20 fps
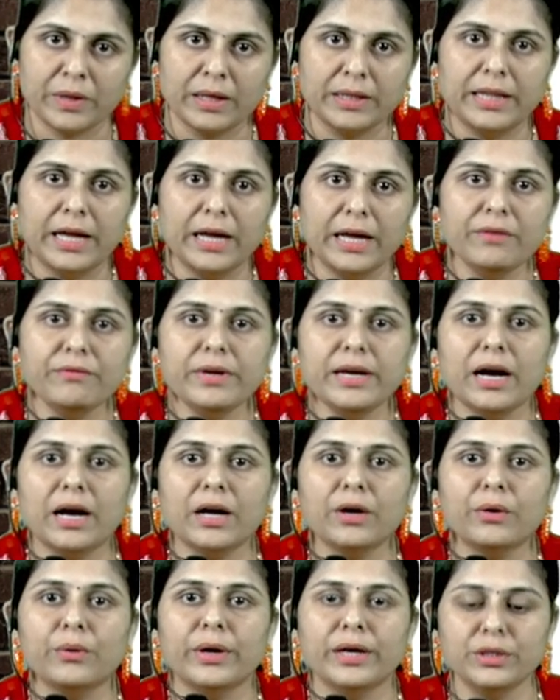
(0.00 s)
Then we
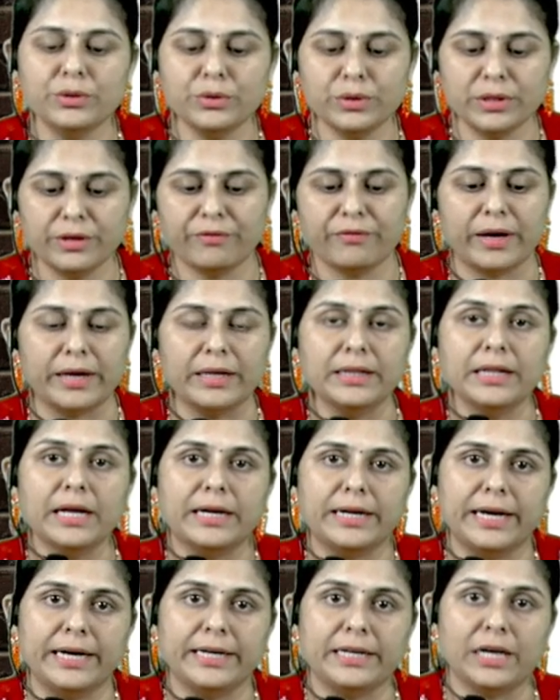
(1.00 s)
are going to define
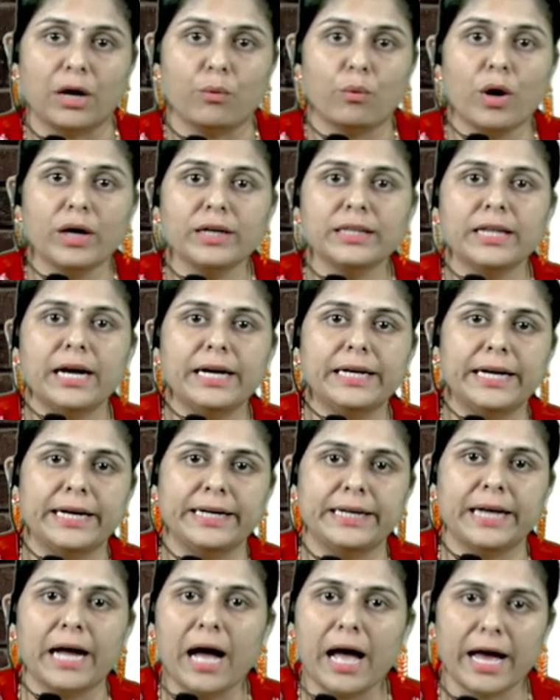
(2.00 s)
data, what that
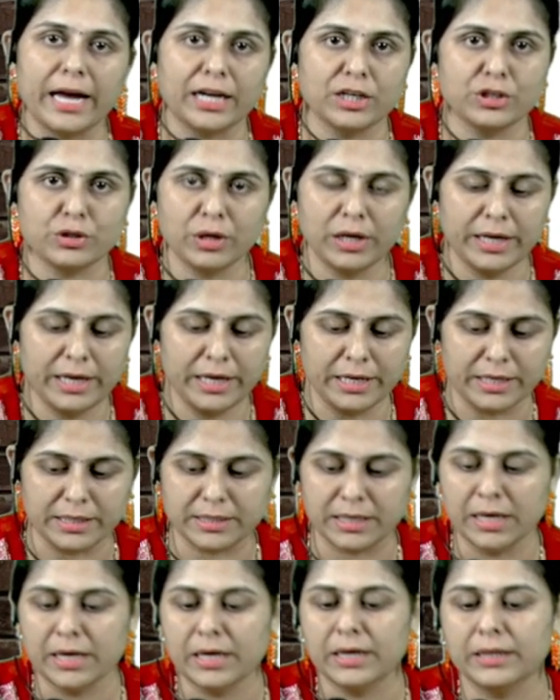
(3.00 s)
data actually
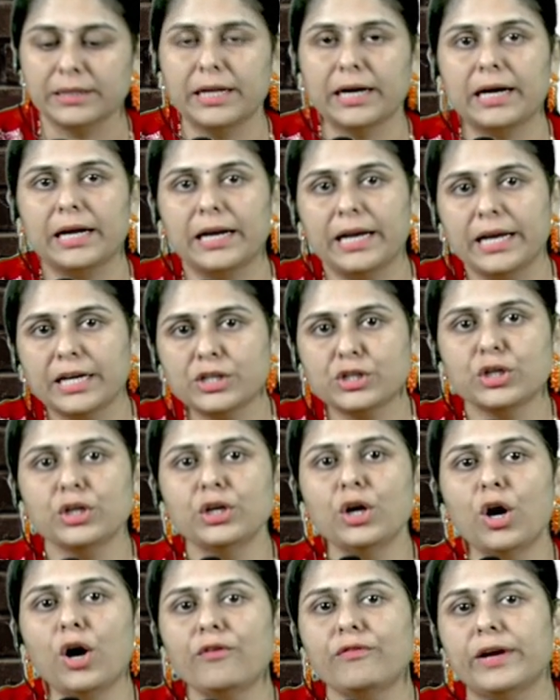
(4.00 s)
is. The
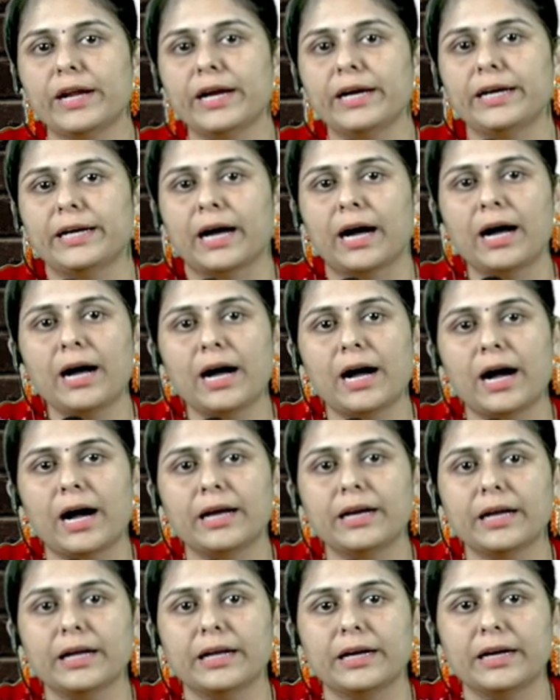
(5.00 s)
collection of data
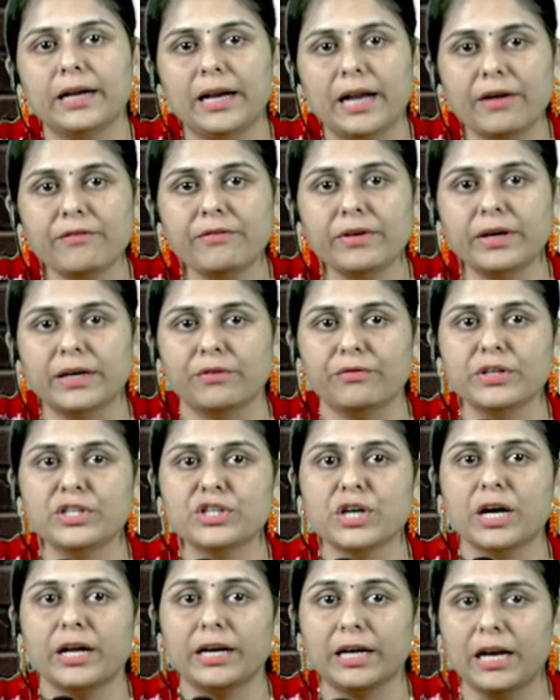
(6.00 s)
are relevant, which
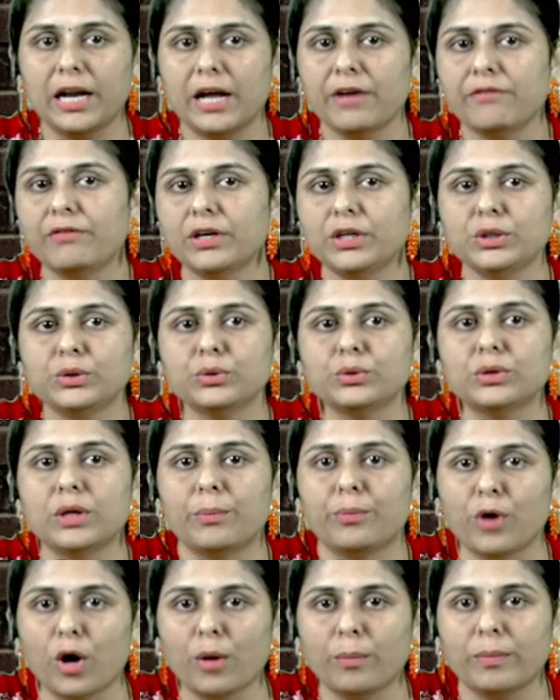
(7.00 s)
are relevant to the
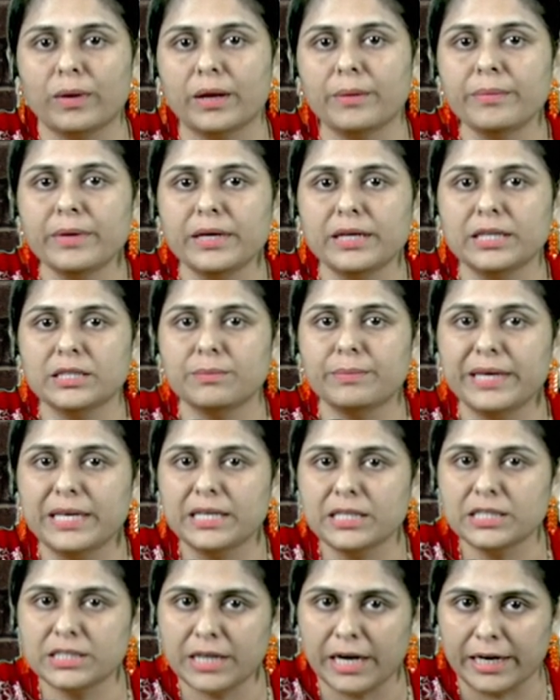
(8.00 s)
problem is
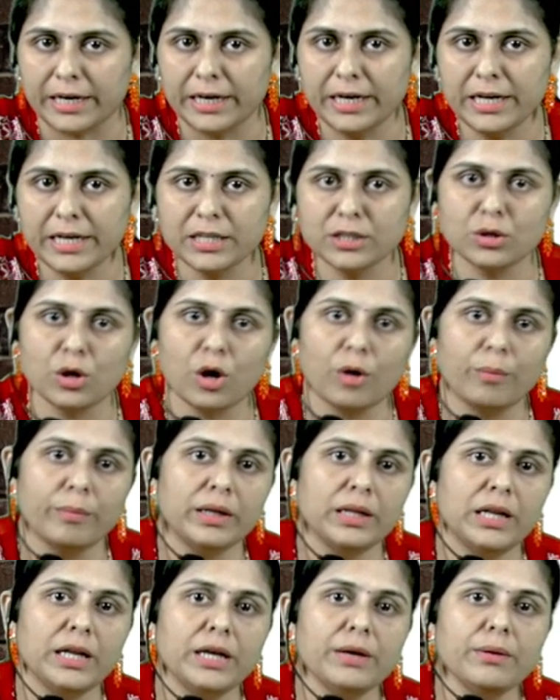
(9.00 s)
being studied, is
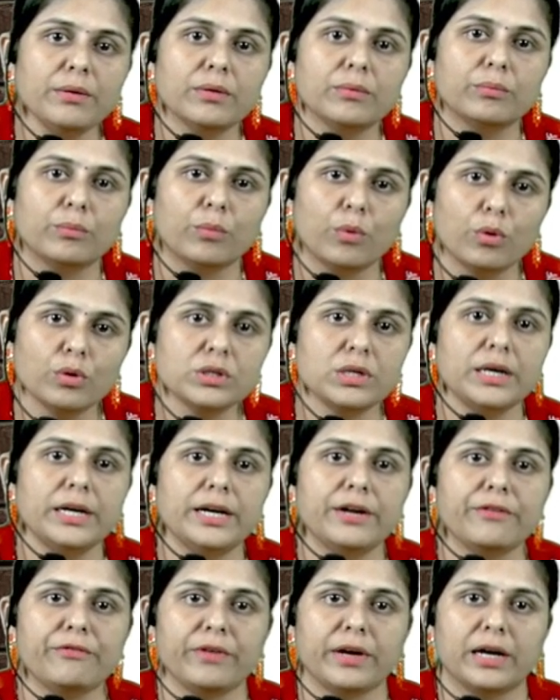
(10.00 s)
commonly mostly
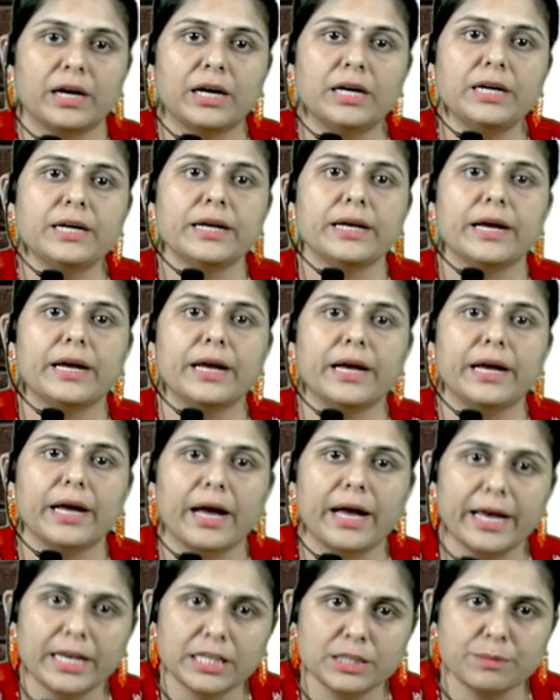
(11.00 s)
difficult,
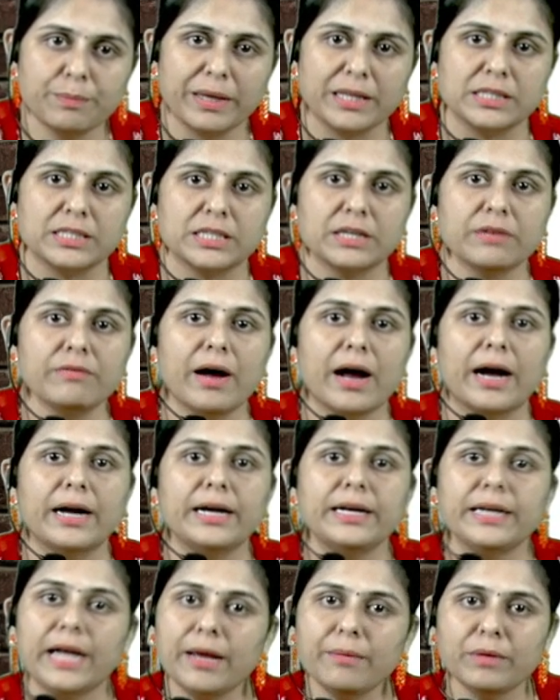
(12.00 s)
expensive,
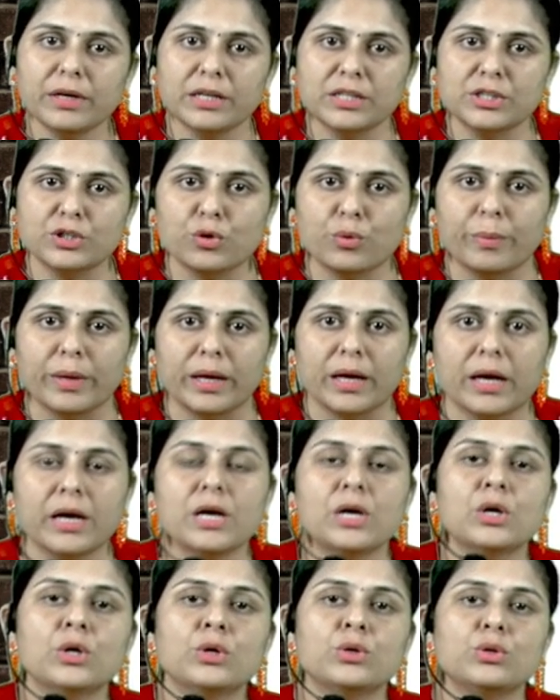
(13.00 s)
and time consuming.
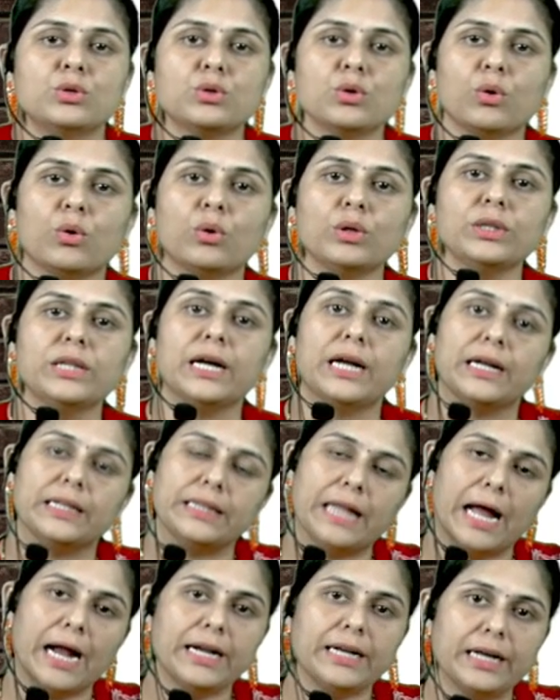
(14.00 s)
So
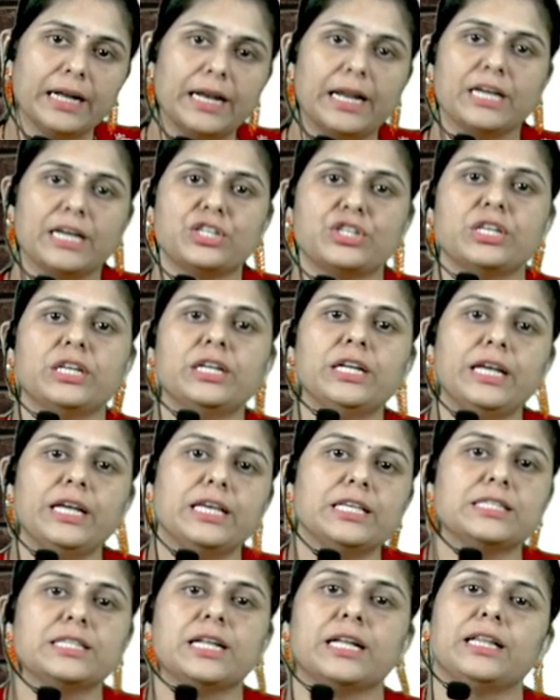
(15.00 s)
that collection
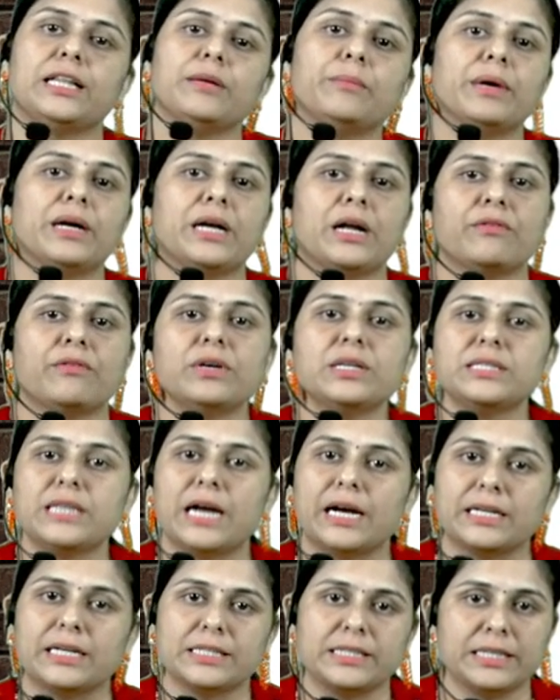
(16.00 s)
is nothing but our
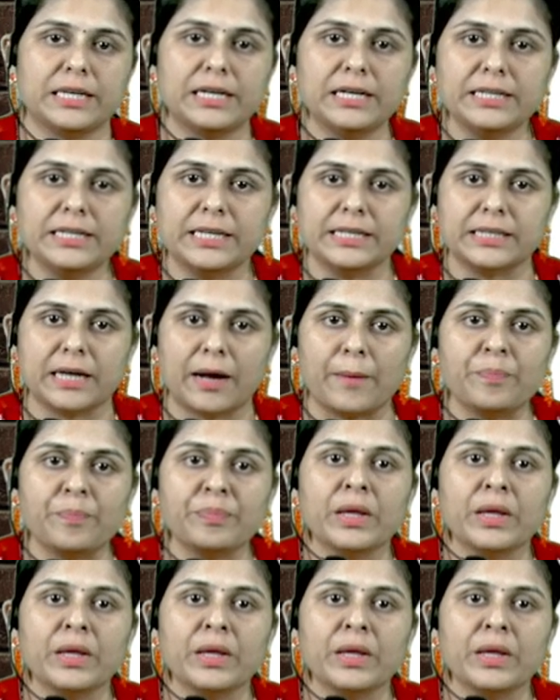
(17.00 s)
statistical data.